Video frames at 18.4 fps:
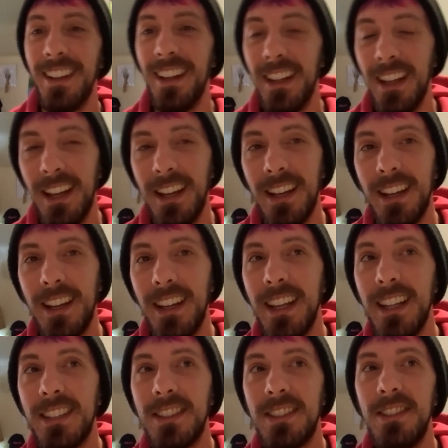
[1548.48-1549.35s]
Like
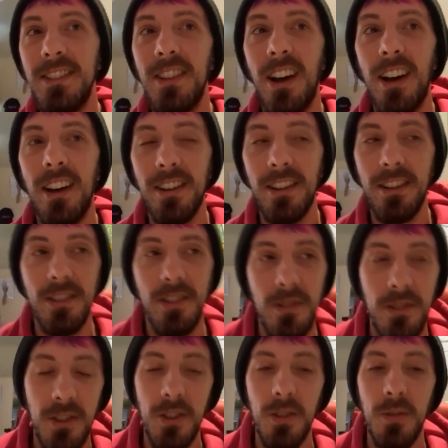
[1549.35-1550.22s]
it's not on
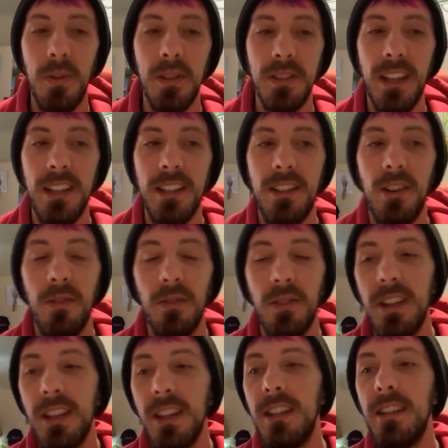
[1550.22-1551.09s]
YouTube because I don't
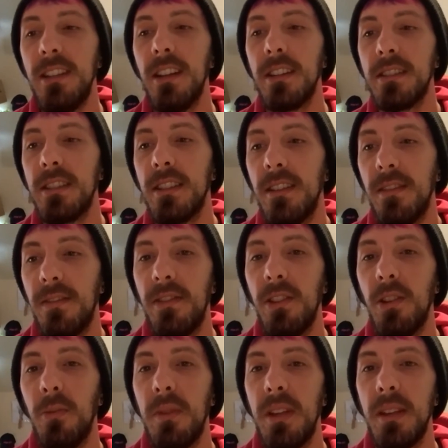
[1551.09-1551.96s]
think he does any
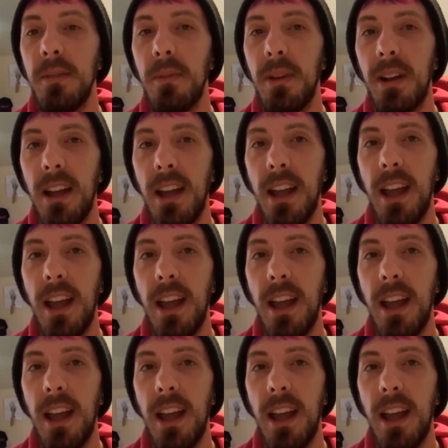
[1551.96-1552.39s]
filming, but